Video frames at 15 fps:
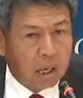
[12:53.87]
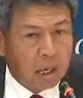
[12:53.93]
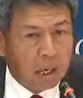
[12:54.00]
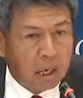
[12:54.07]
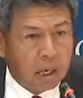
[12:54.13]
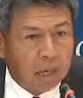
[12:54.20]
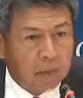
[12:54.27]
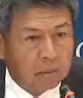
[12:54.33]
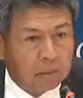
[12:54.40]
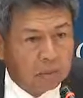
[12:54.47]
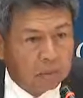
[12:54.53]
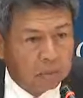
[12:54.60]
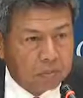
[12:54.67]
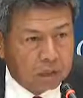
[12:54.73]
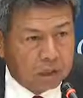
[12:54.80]
Uh,
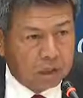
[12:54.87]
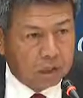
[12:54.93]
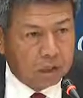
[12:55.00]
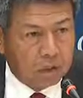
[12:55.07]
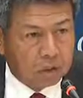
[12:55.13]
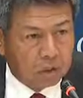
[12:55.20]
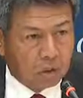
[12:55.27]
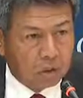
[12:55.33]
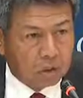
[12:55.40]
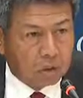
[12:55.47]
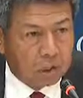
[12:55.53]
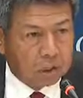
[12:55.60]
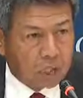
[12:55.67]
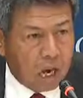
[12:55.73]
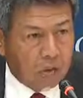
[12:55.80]
from the three littoral
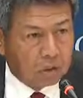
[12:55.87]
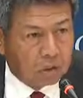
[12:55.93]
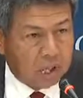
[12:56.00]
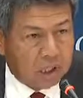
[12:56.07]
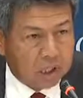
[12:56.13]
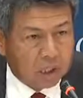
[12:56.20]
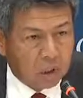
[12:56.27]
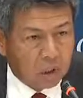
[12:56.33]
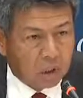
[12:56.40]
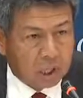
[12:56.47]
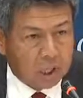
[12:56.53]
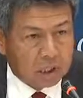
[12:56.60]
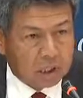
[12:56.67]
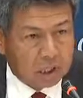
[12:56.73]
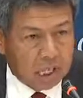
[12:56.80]
states, now Thailand joined
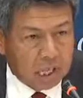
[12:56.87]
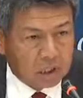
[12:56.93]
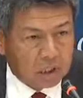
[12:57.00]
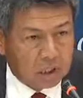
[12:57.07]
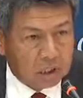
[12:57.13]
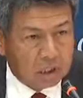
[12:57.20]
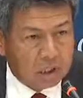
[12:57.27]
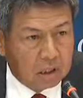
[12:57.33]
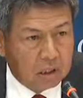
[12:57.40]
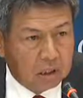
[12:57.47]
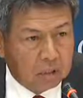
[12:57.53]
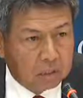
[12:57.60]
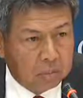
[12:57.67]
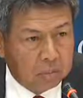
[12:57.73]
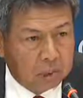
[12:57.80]
us last year
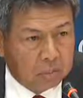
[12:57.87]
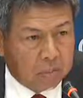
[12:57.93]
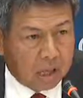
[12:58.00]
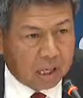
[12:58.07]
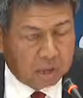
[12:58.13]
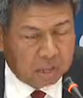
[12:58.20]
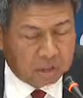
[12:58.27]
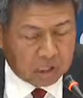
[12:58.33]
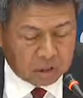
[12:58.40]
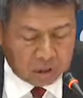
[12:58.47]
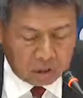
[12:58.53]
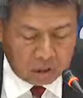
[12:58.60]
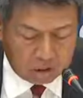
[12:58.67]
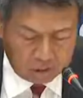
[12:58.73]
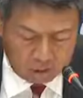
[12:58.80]
to be part and
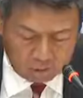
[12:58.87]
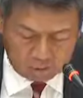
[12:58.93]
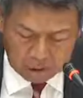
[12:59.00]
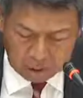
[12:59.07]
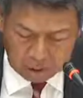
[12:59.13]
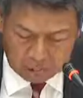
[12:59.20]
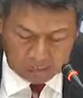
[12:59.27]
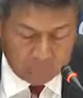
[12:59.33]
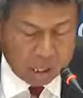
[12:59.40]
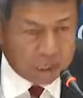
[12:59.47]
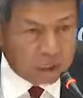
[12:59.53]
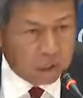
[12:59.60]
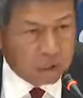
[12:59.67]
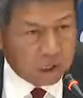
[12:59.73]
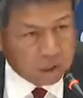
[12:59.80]
parcel of the
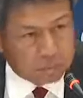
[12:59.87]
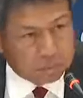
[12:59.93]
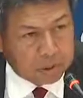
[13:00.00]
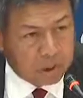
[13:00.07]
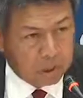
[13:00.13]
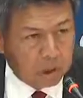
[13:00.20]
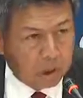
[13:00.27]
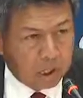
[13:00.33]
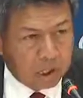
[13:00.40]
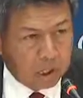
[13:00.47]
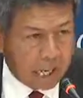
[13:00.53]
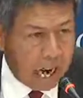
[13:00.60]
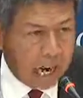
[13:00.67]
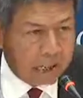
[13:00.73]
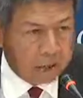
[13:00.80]
Malacca Straits Patrol and
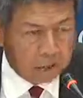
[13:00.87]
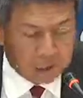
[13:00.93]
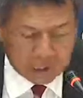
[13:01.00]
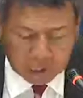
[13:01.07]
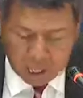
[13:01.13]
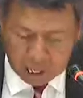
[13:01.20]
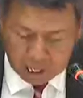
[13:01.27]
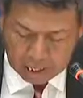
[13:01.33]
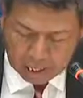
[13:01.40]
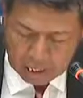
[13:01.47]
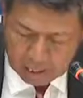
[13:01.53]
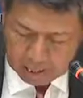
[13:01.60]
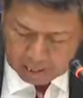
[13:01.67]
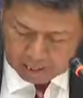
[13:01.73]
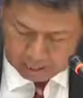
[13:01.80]
the Eyes in the Sky
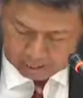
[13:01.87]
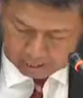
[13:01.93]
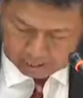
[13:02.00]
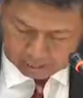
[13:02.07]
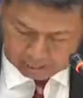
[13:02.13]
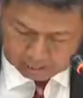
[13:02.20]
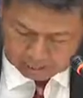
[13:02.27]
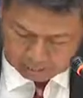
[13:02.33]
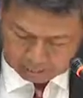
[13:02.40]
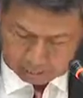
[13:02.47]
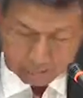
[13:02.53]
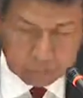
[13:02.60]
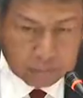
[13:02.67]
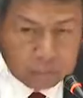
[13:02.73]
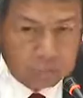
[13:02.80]
uh,
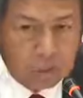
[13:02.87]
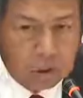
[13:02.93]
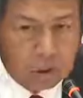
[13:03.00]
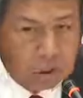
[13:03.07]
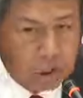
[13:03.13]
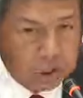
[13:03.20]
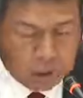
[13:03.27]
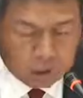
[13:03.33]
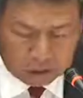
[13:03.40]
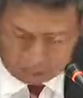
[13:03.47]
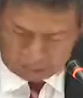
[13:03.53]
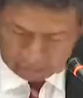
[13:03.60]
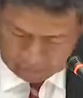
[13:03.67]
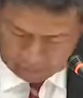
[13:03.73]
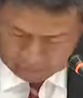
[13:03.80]
uh, initiative.